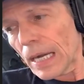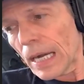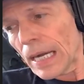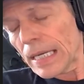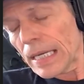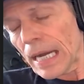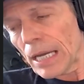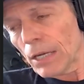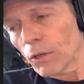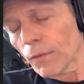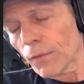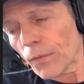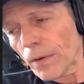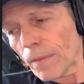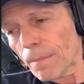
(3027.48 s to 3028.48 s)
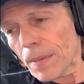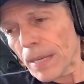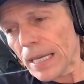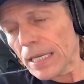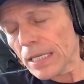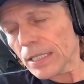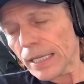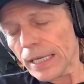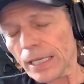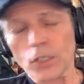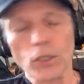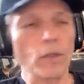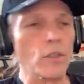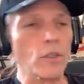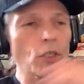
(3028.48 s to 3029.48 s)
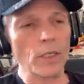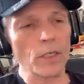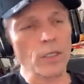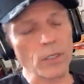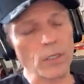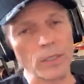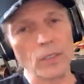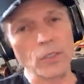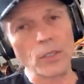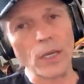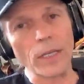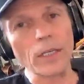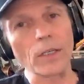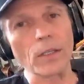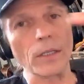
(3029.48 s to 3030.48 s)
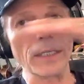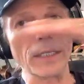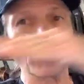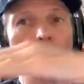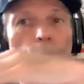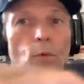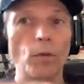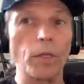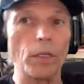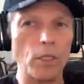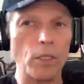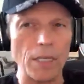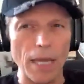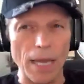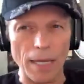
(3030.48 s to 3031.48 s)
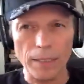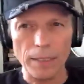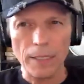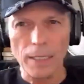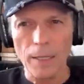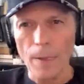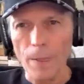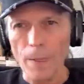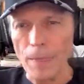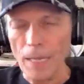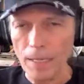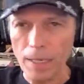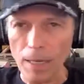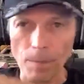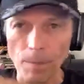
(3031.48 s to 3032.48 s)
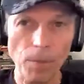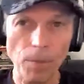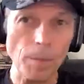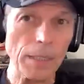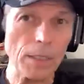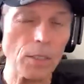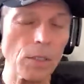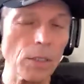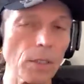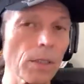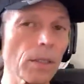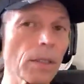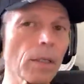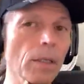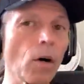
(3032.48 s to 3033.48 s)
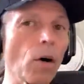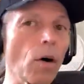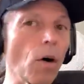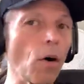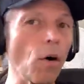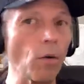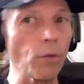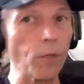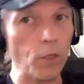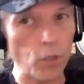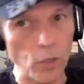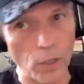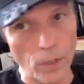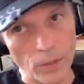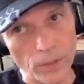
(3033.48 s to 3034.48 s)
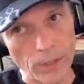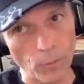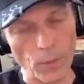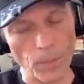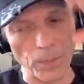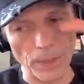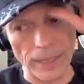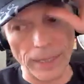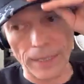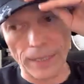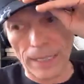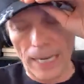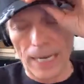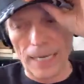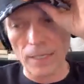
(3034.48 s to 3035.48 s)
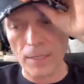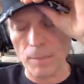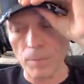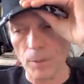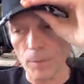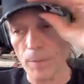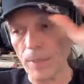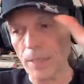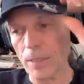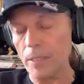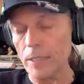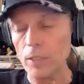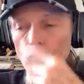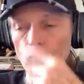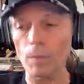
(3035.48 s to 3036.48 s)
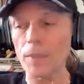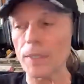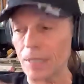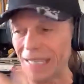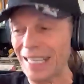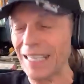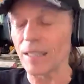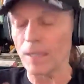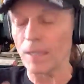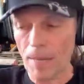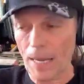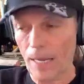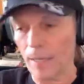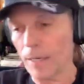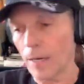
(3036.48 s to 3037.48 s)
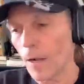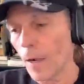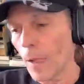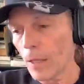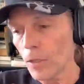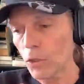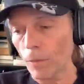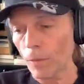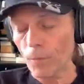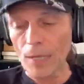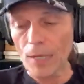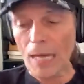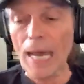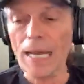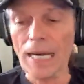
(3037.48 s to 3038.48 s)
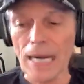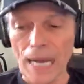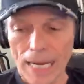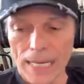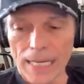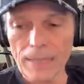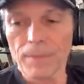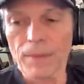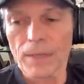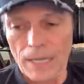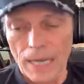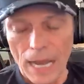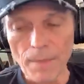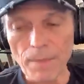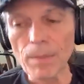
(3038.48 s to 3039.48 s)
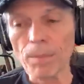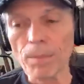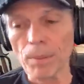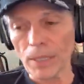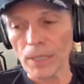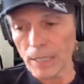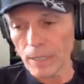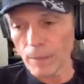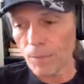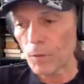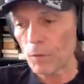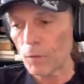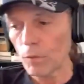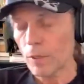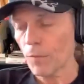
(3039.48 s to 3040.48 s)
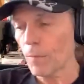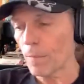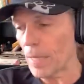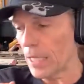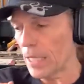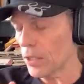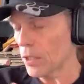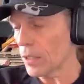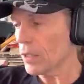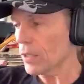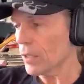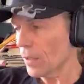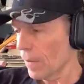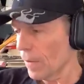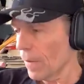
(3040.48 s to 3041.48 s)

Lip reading: I look for a bass that is consistent sonically through the set that complements all the songs that we play and complements the instruments in the band. So for that, I've been playing a few different basses